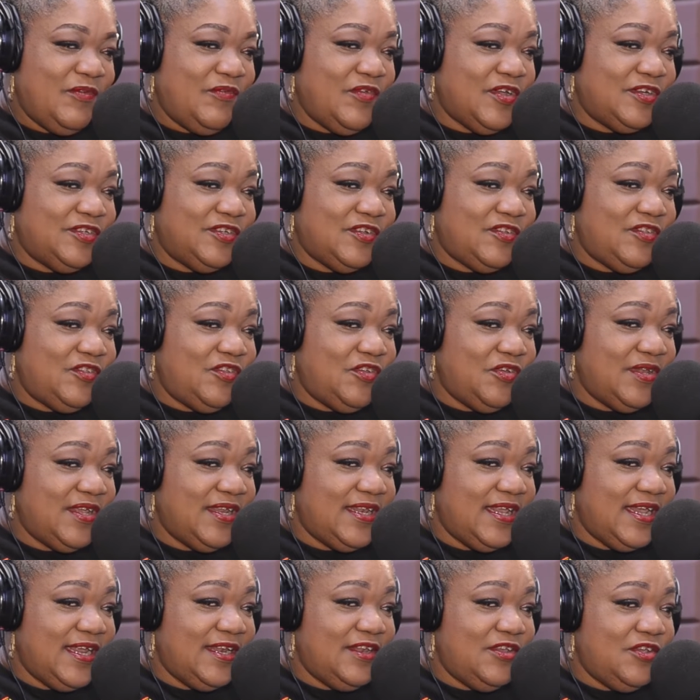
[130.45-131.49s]
If you're just
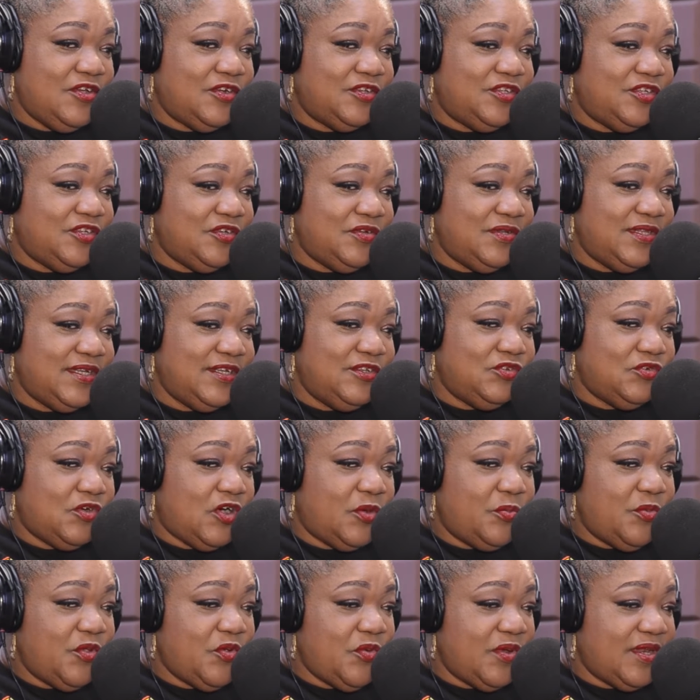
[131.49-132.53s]
tuning in, you're tuned into
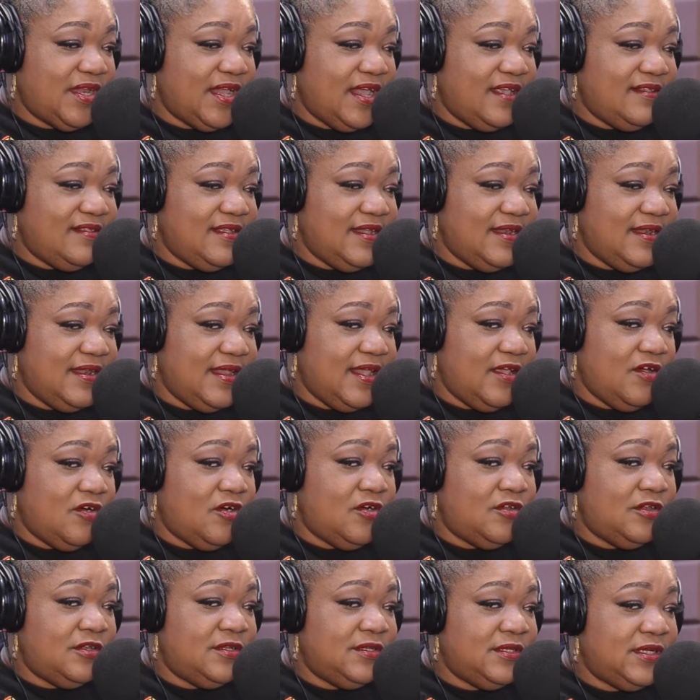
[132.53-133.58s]
UpyouwithEzinne
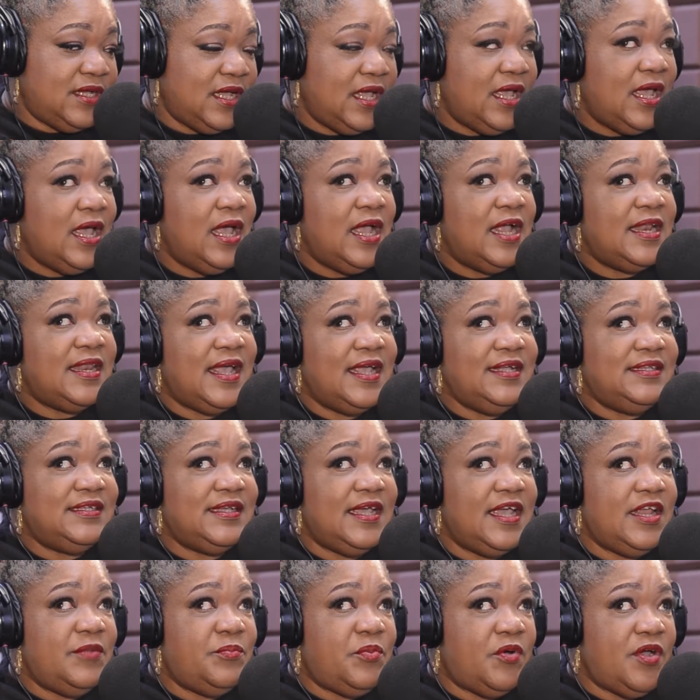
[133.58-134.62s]
on
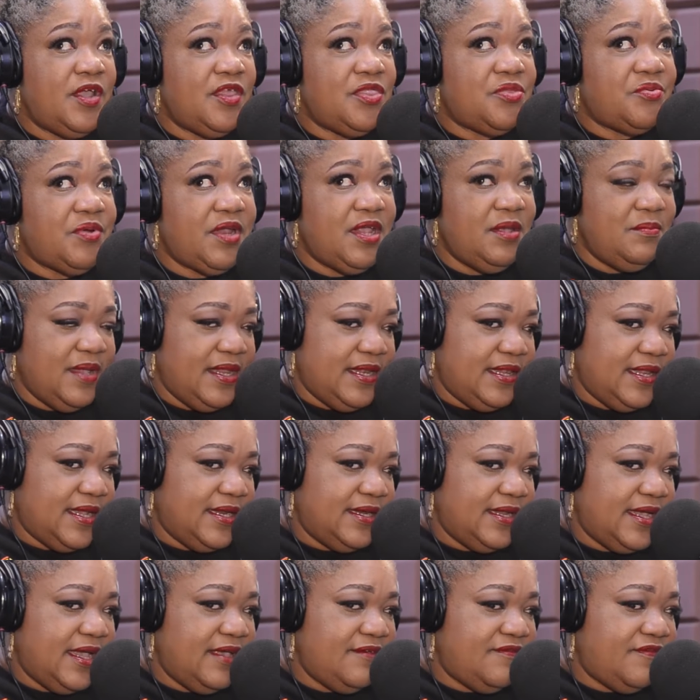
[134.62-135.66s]
98.3
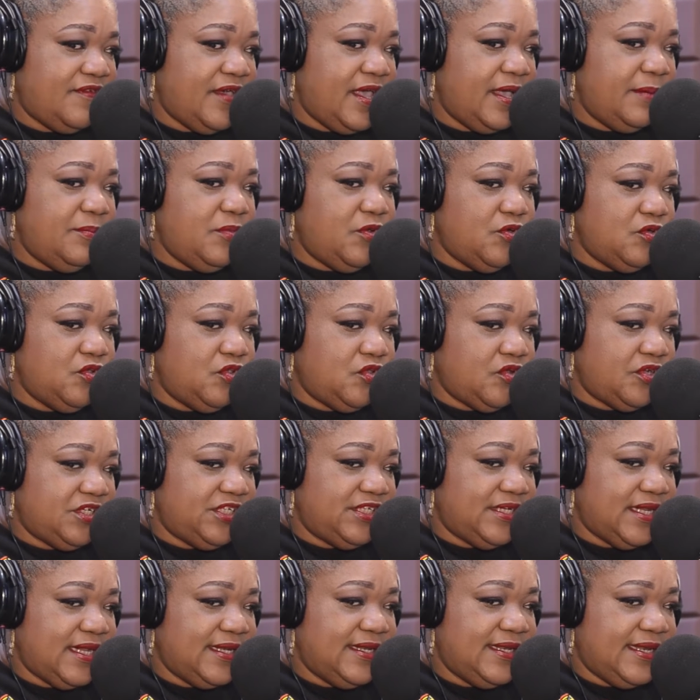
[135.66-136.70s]
Mainland FM. Don't
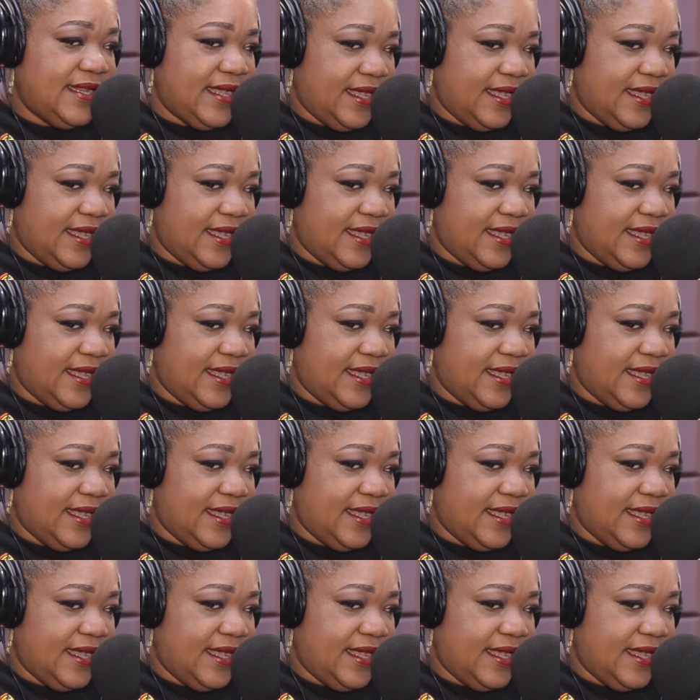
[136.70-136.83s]
touch that